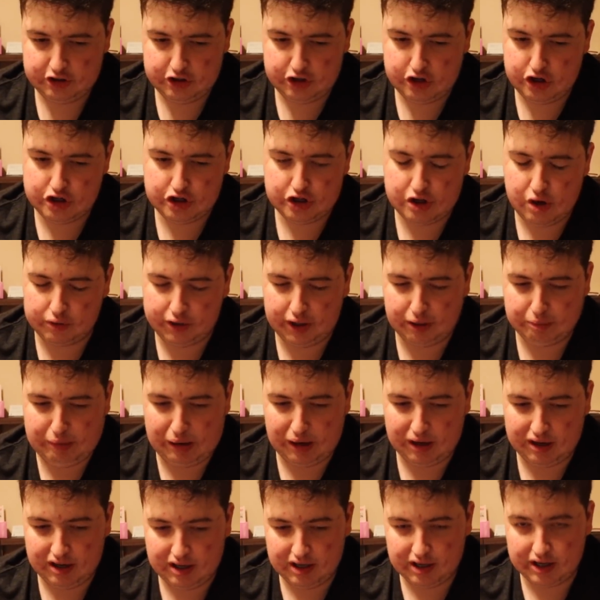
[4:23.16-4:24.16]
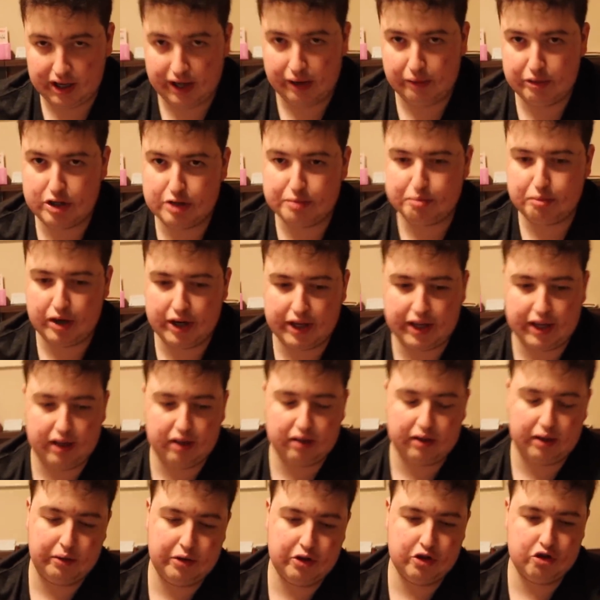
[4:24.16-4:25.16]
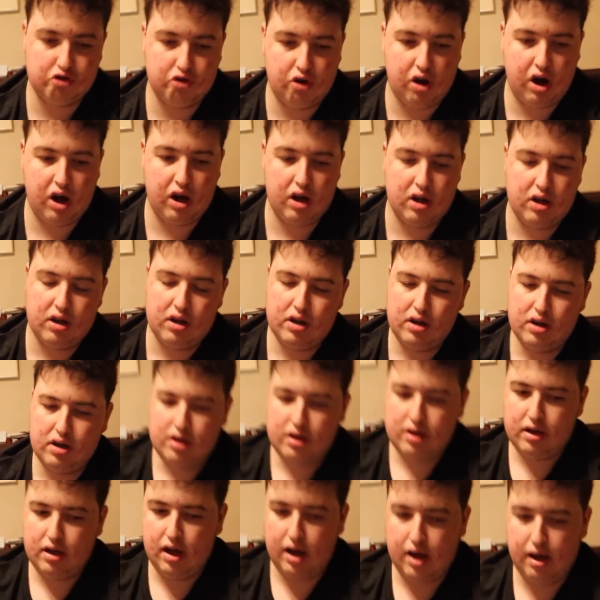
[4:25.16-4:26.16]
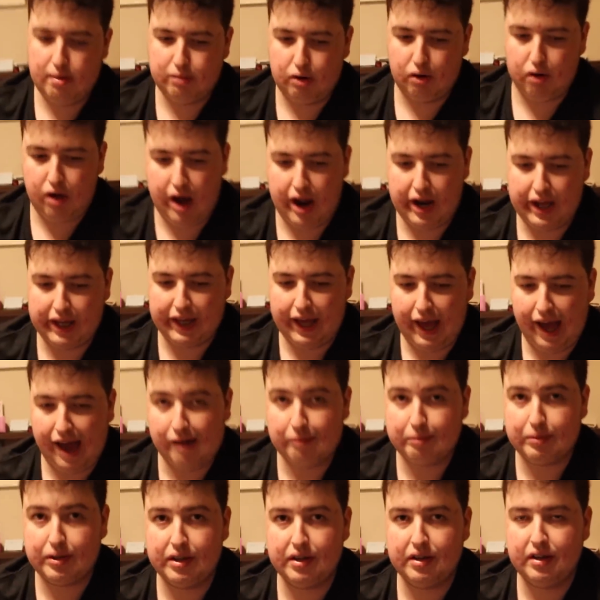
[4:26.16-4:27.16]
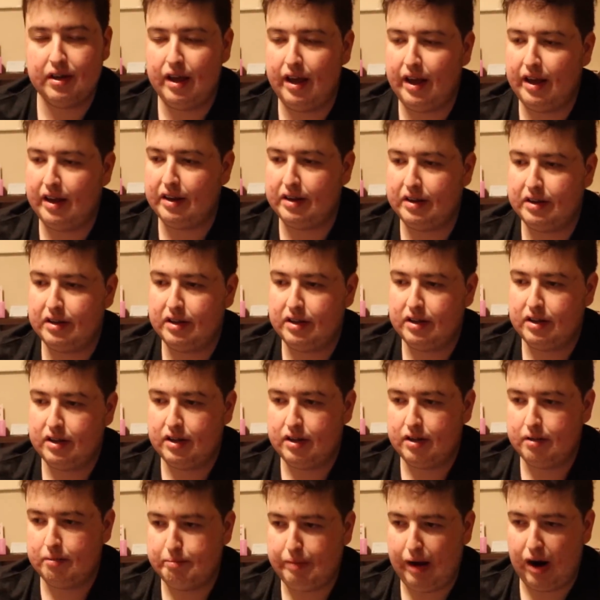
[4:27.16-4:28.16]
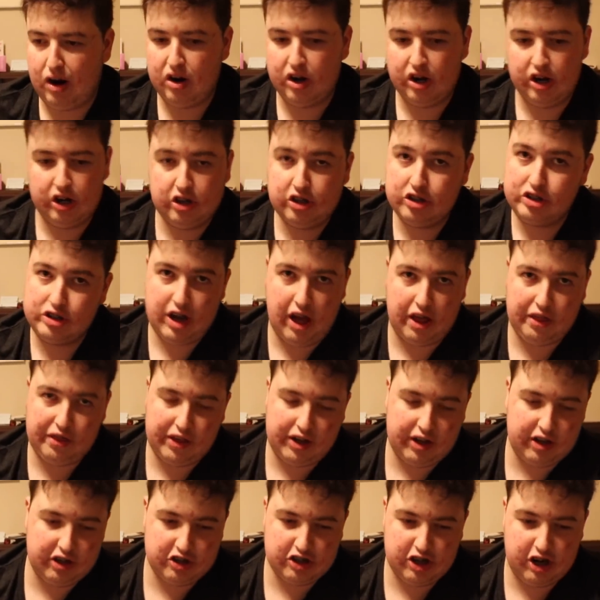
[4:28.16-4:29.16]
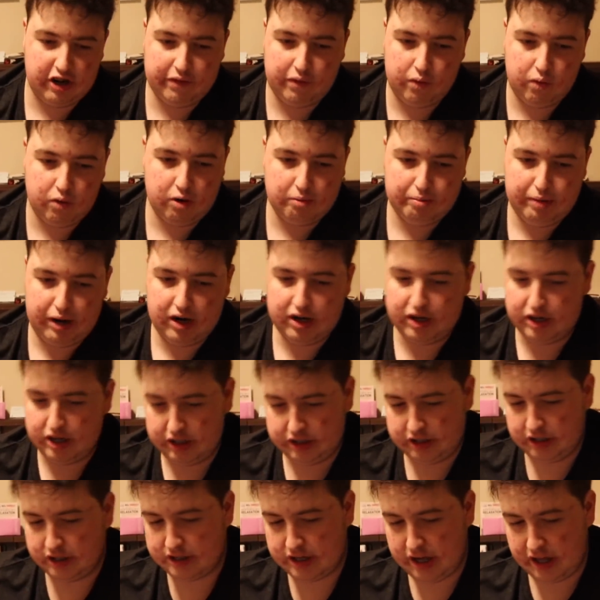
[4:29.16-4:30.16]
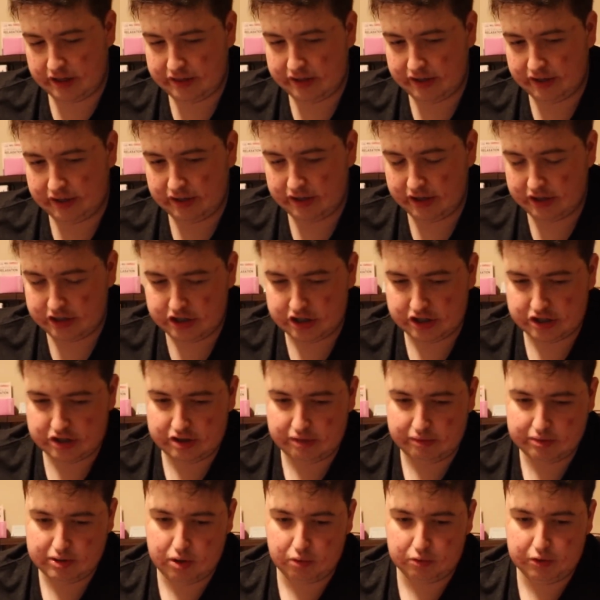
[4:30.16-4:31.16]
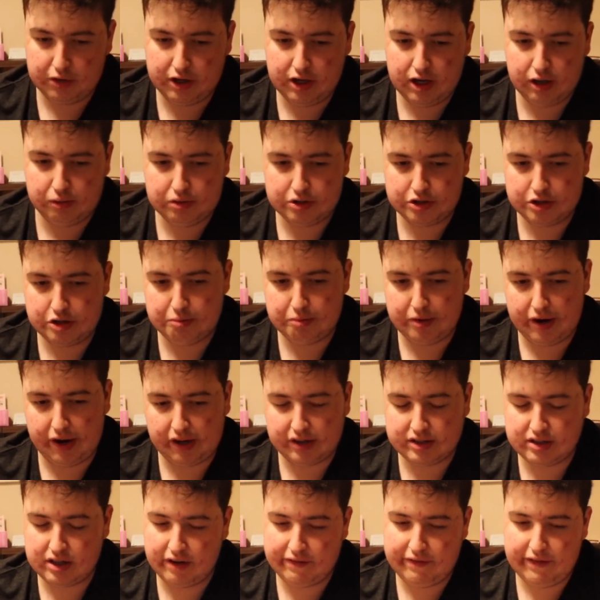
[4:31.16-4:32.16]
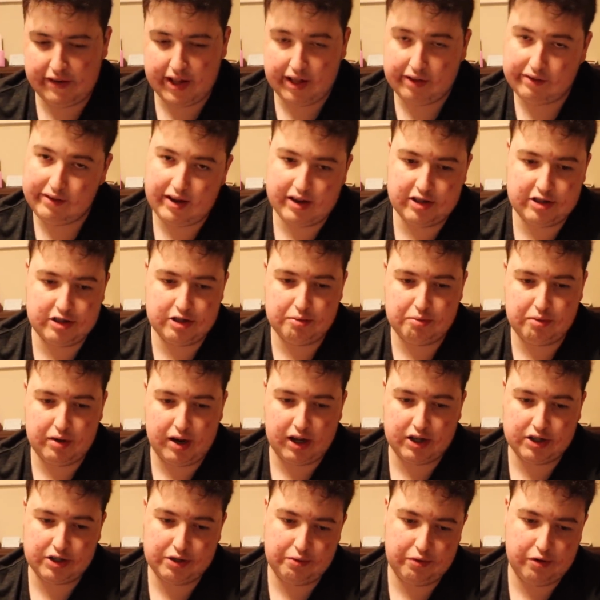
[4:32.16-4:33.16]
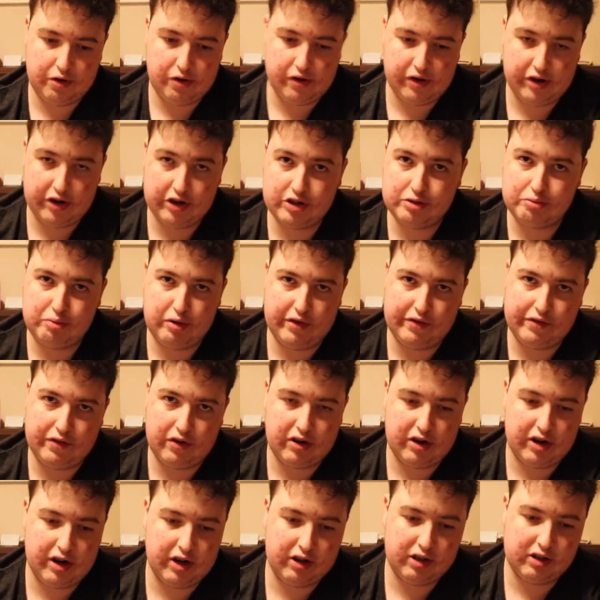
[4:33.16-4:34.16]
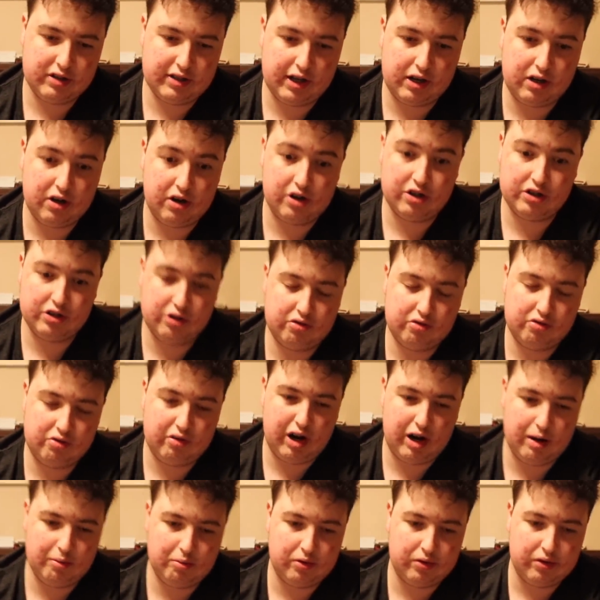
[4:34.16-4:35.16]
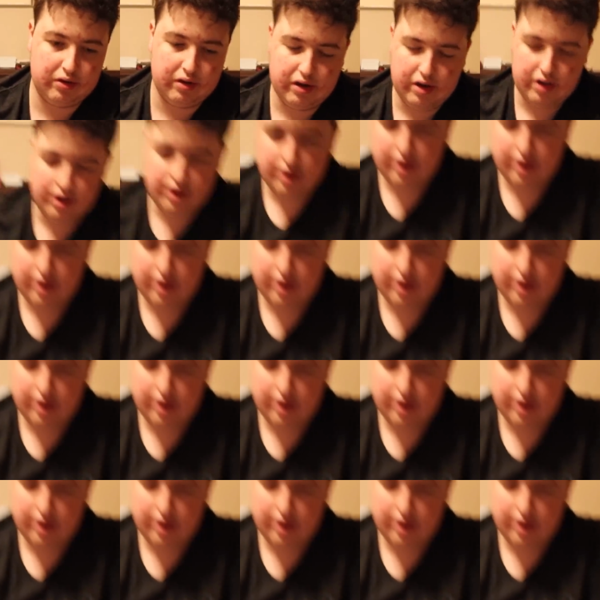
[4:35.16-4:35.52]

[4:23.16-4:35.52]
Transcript: you just don't need Bear Hug, and it was just breaking. If you draw Marauding Captain and Bear Hug, nothing. Junk Forward, Bear Hug does nothing. It was only good with Super X, and I felt like if I had Super X, you were already just pretty far ahead, because that card is incredible.